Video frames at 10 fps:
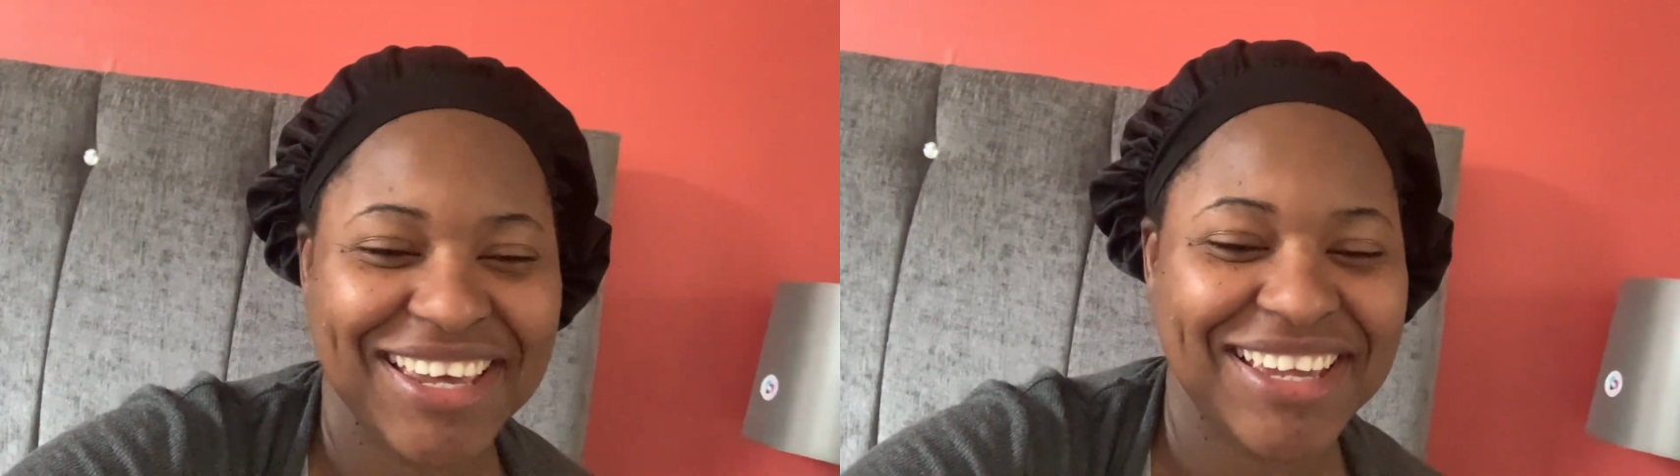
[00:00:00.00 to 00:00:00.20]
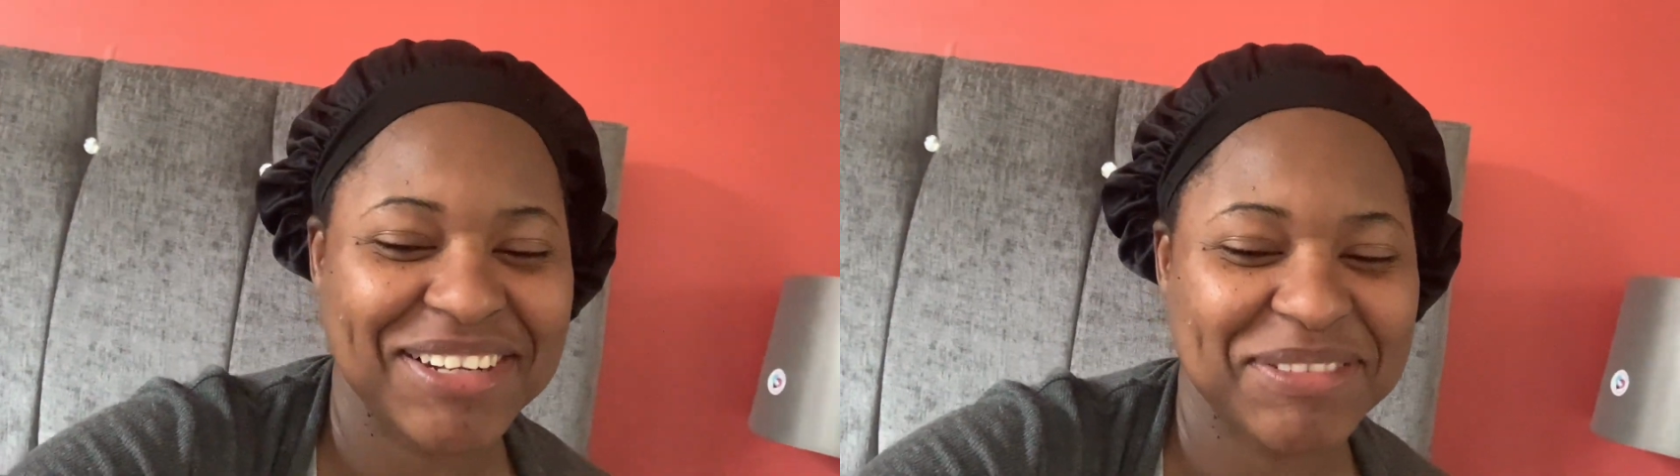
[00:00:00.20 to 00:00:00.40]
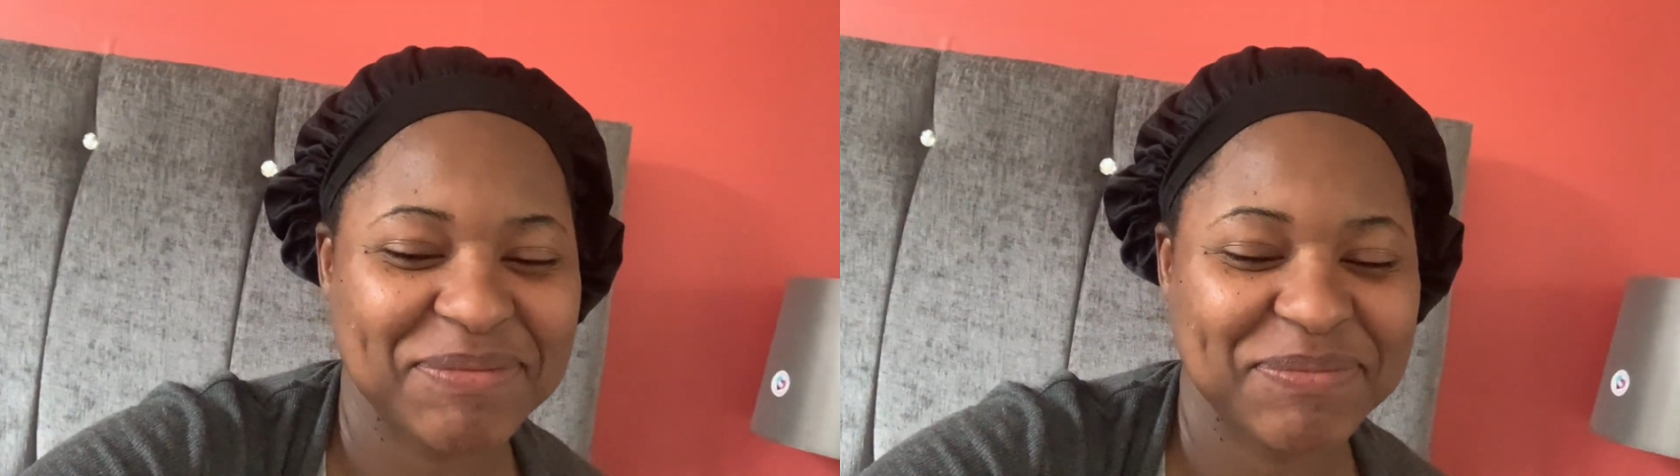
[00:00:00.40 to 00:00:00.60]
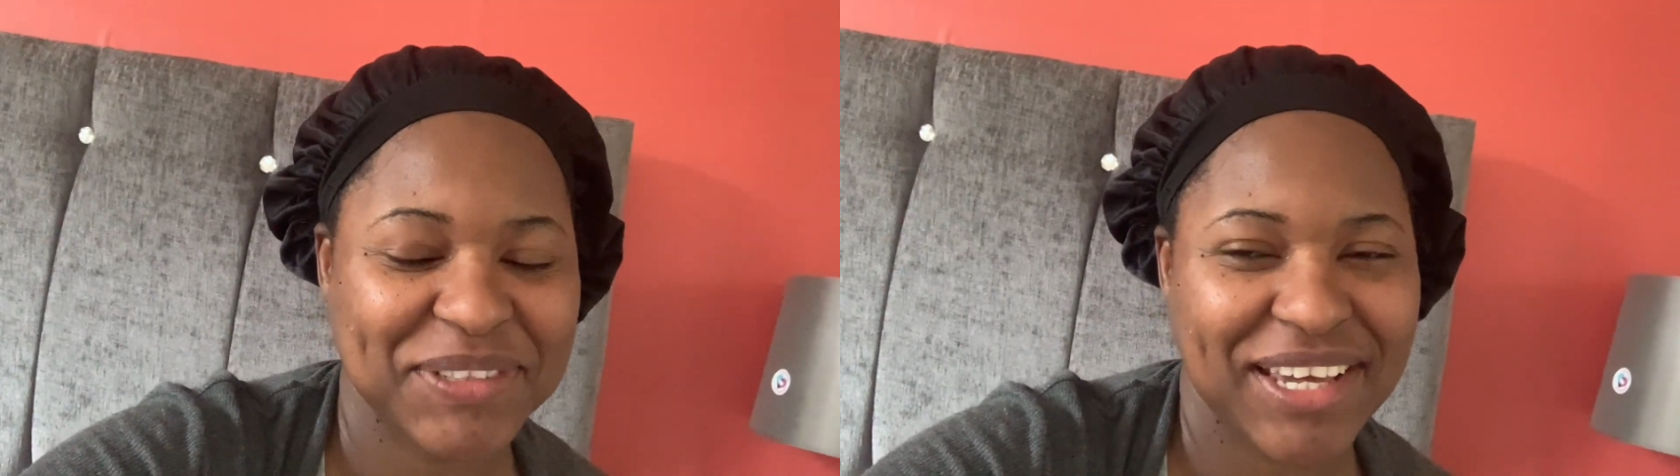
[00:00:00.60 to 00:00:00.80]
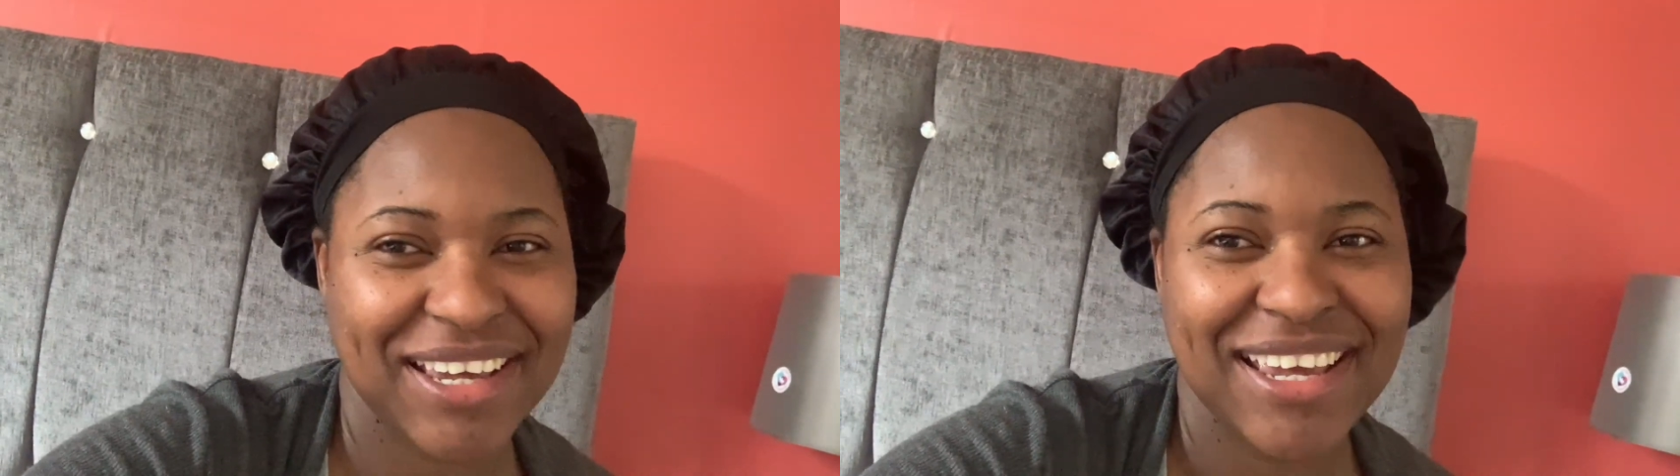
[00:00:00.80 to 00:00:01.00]
And
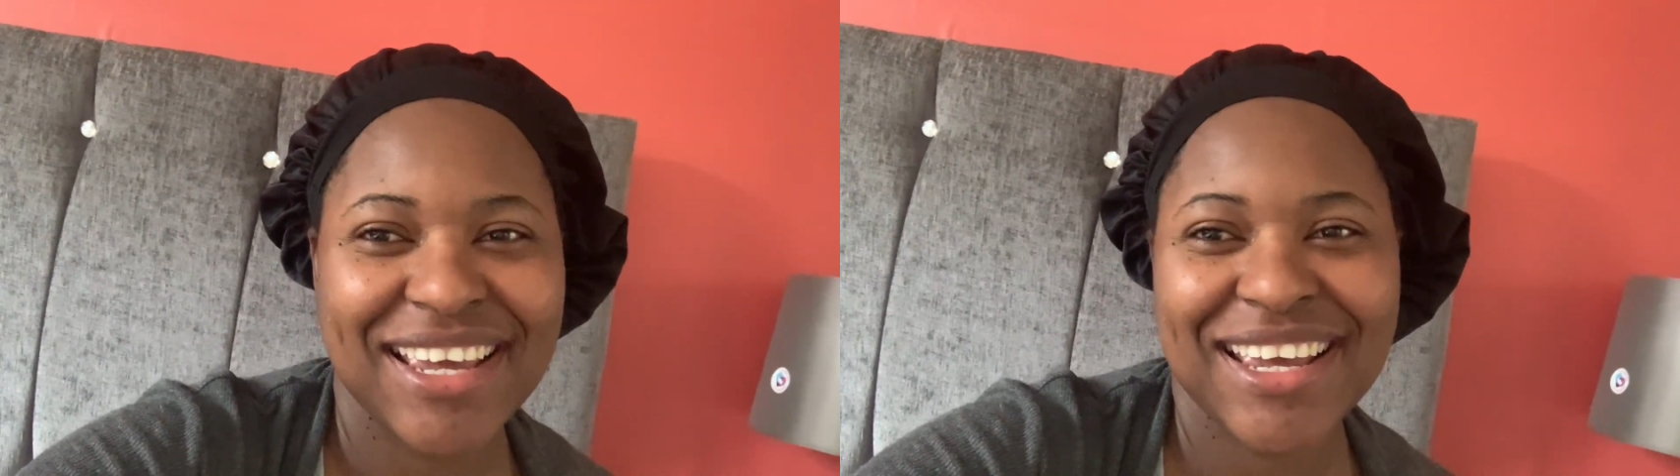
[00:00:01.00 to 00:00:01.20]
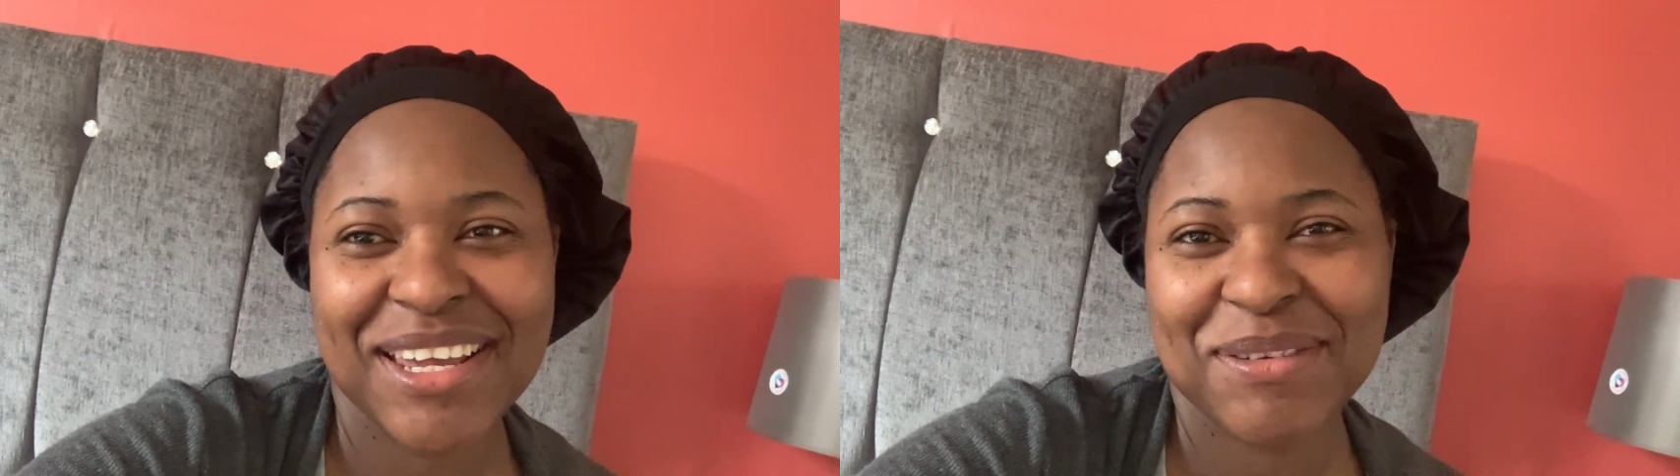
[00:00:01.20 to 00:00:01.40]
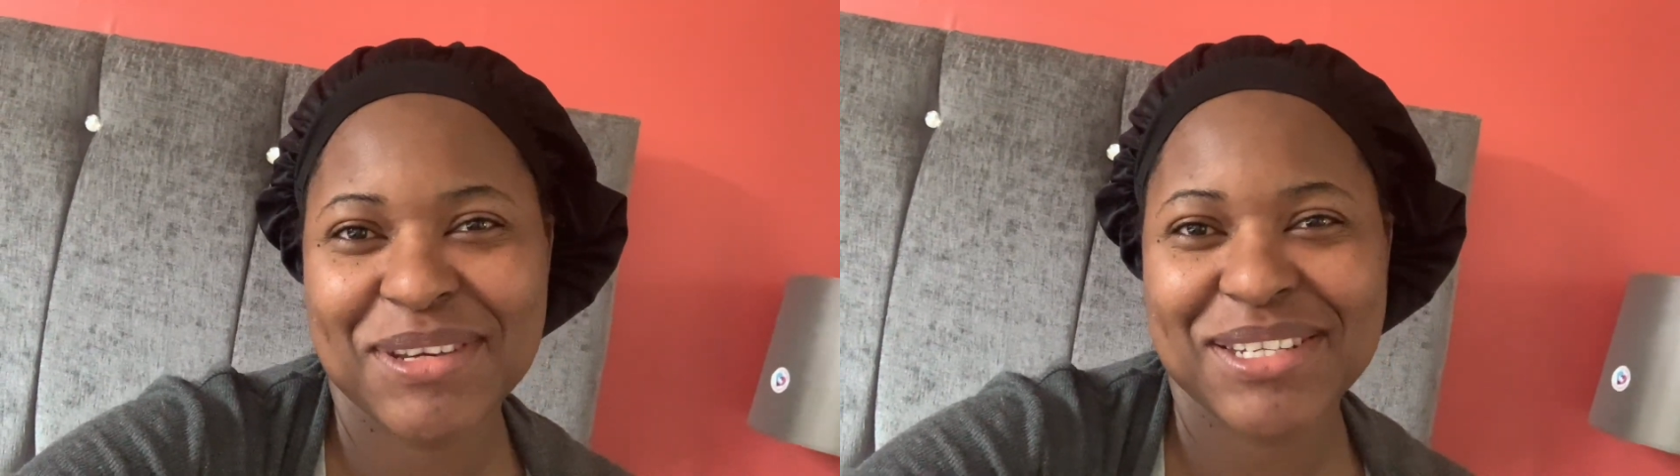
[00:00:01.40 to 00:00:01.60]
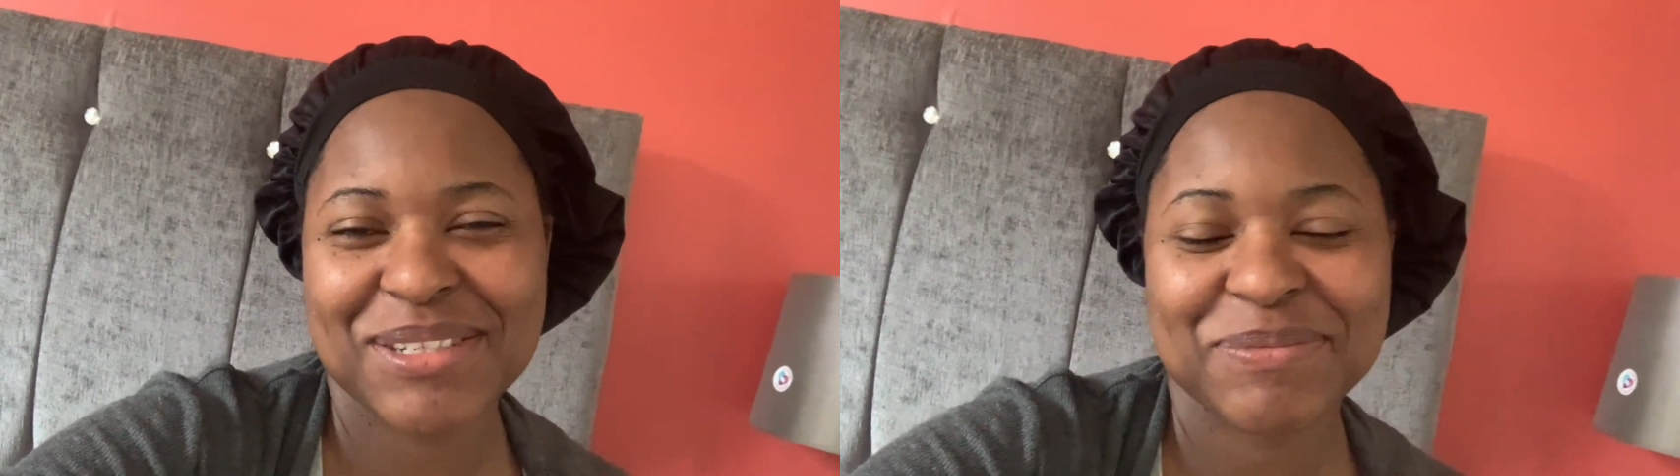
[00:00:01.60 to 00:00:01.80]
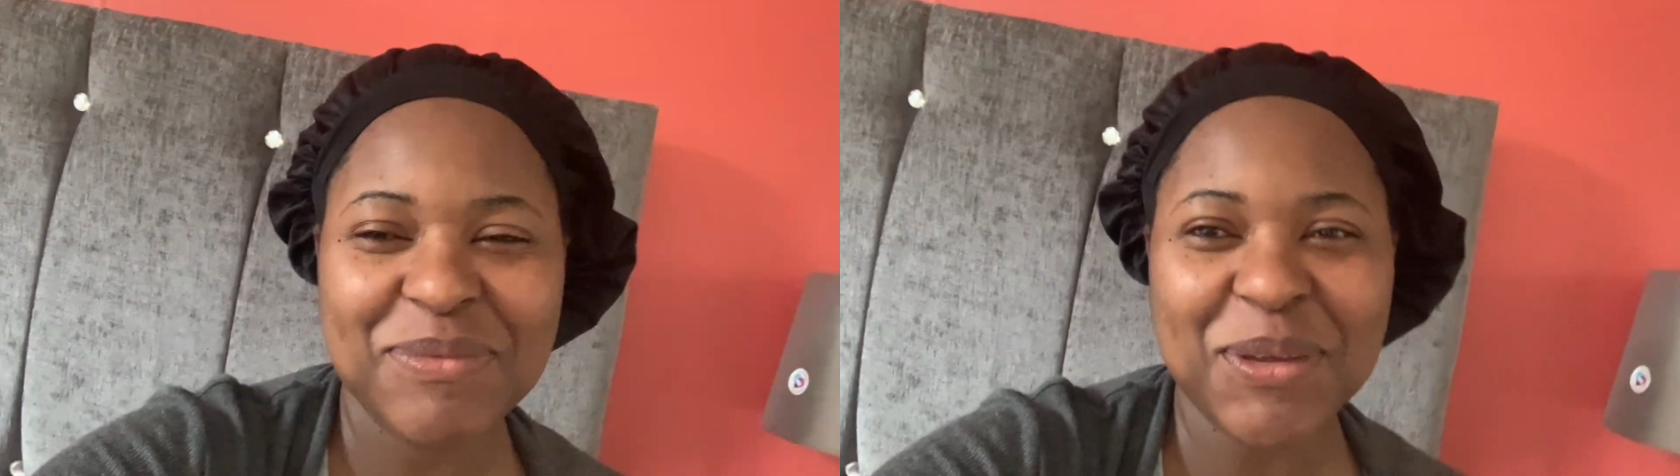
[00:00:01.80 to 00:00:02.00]
yeah, anyways,